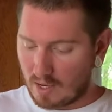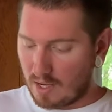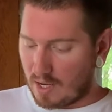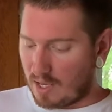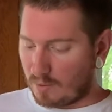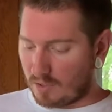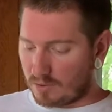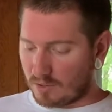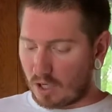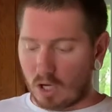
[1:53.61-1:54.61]
And then we're
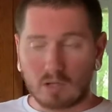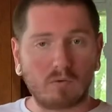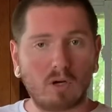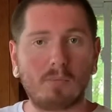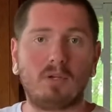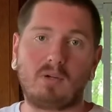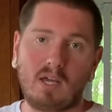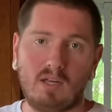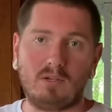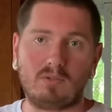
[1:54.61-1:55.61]
using olive oil, but you
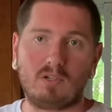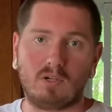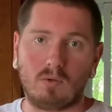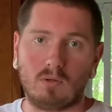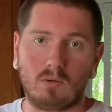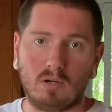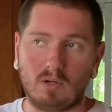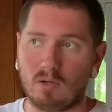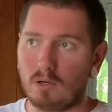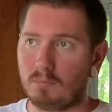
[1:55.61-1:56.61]
can use canola oil
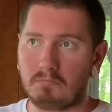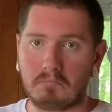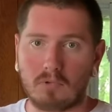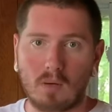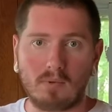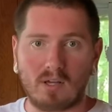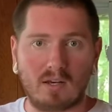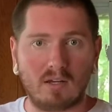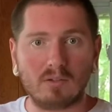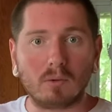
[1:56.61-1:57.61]
or probably any
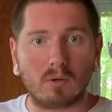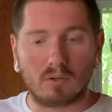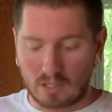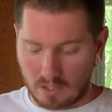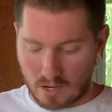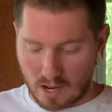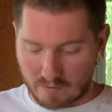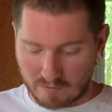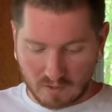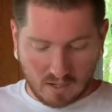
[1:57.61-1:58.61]
other oil that you have.
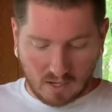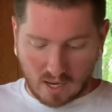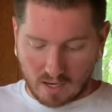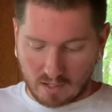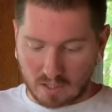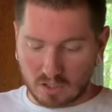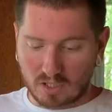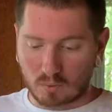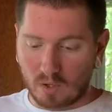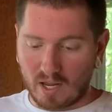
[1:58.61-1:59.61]
And just
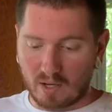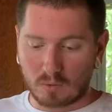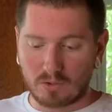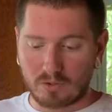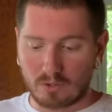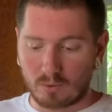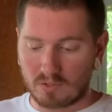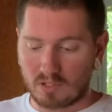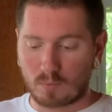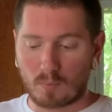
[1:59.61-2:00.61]
1 egg will do with
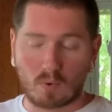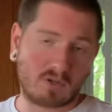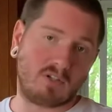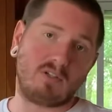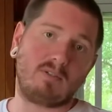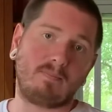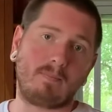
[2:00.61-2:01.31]
these proportions.